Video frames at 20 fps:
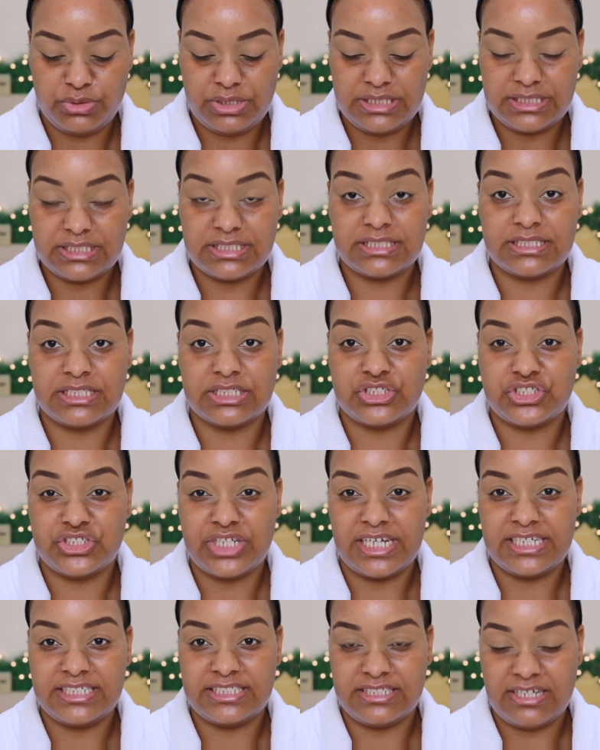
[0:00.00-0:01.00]
one is a
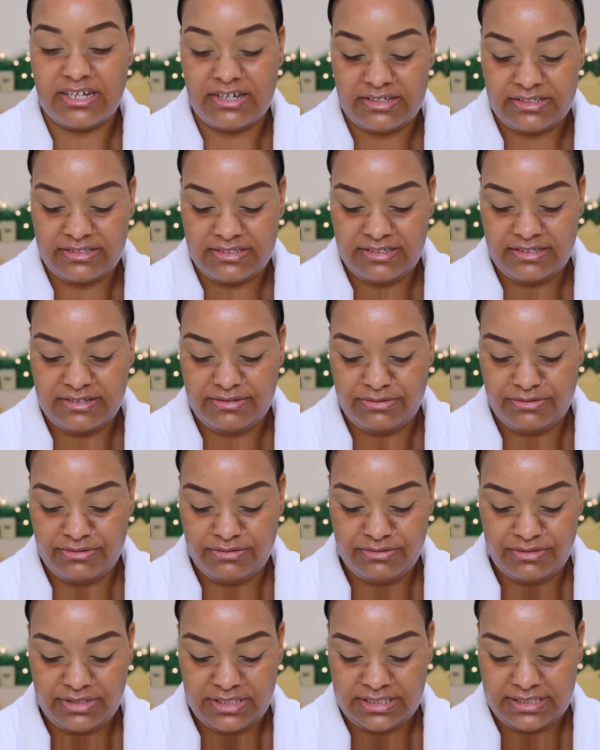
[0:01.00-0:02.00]
shade darker,
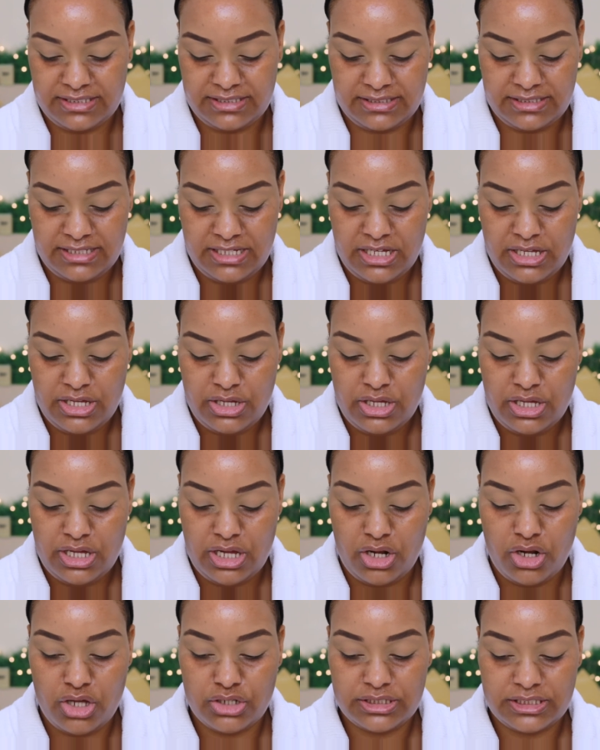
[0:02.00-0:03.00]
or it's
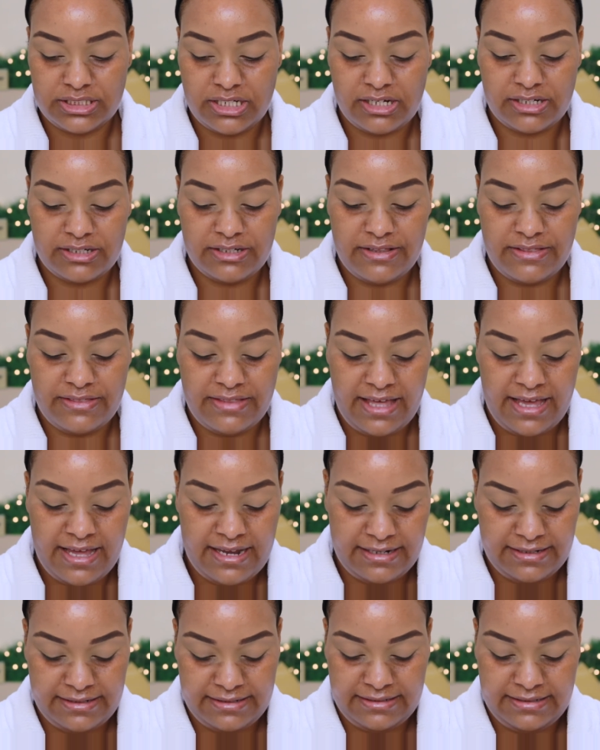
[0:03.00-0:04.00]
a lot darker
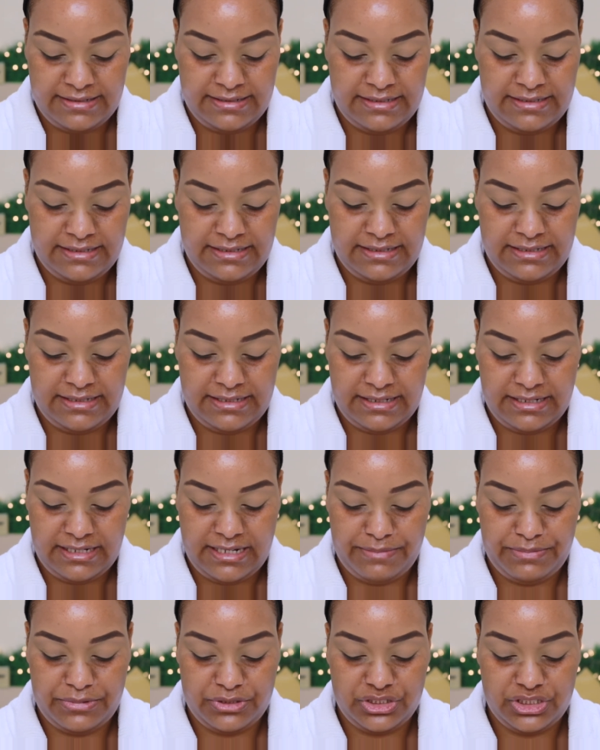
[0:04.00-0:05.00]
than
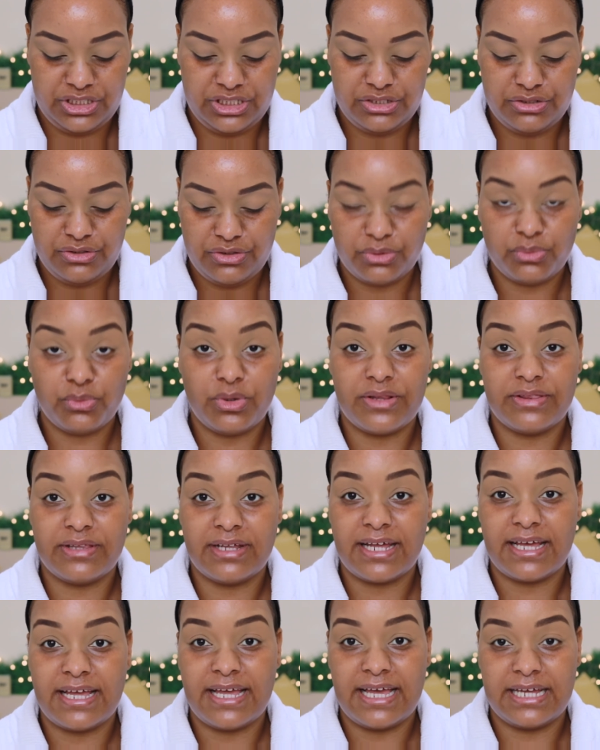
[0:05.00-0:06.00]
Cappuccino, the one
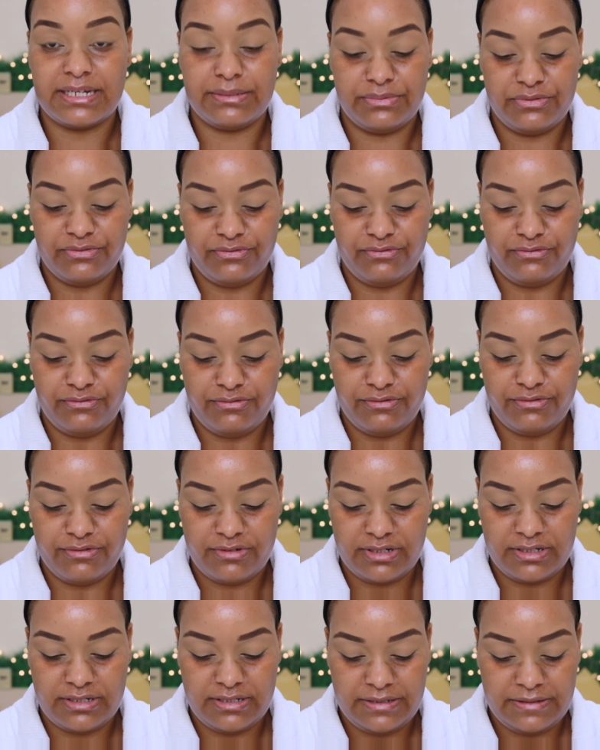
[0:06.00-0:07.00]
that I had
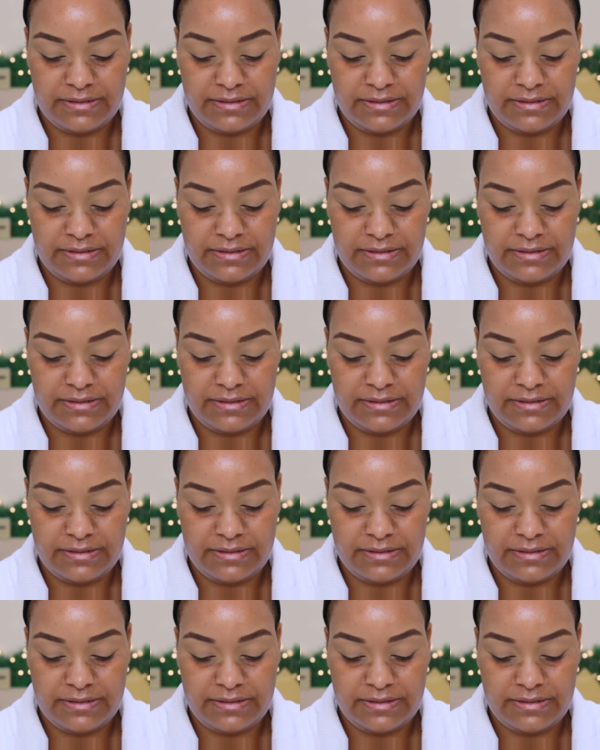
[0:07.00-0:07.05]
before.